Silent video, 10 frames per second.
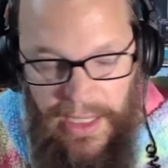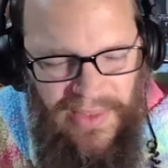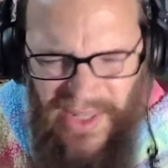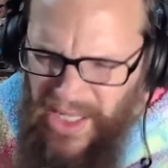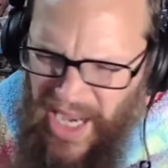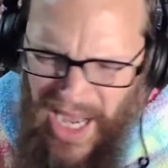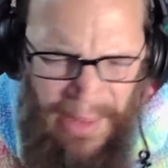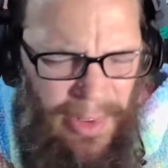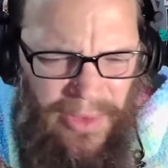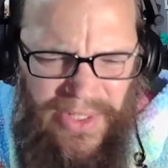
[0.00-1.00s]
even in
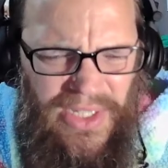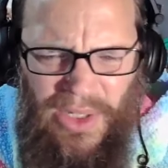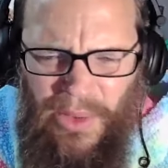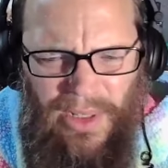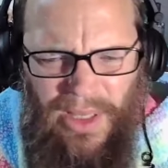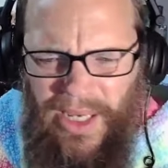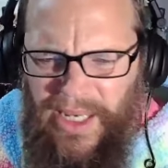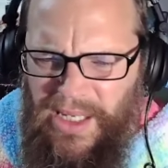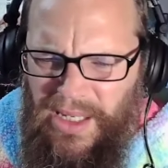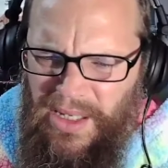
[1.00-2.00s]
Cabo, these two are
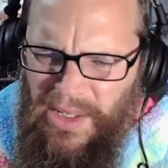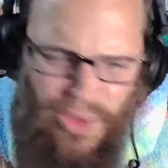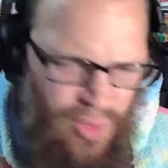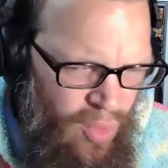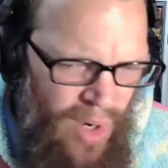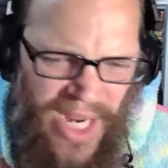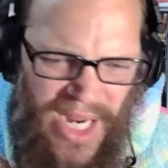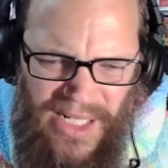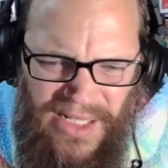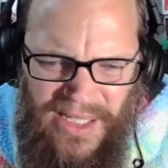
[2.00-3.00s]
like
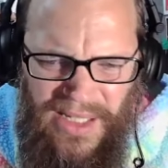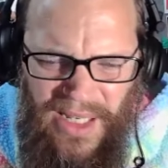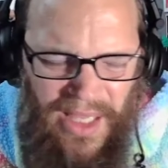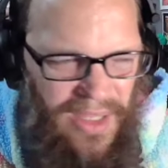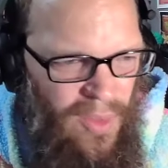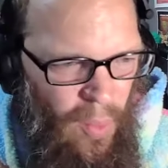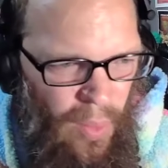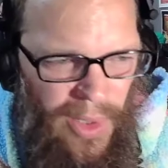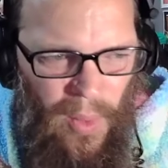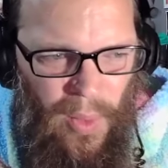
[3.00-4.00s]
great. And in the
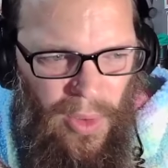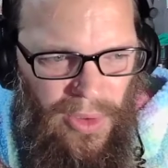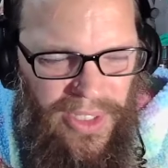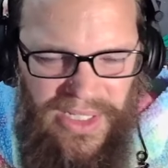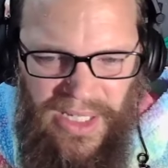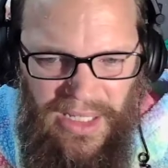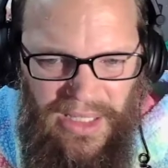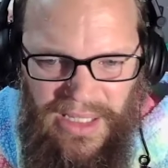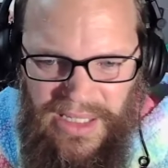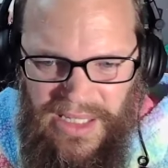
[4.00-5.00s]
real world, it's like,
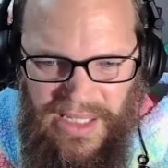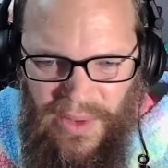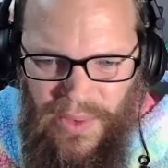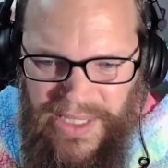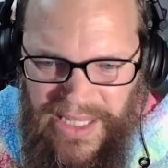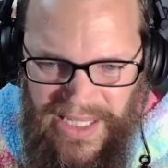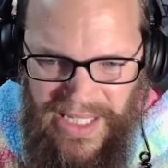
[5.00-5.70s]
does this who's this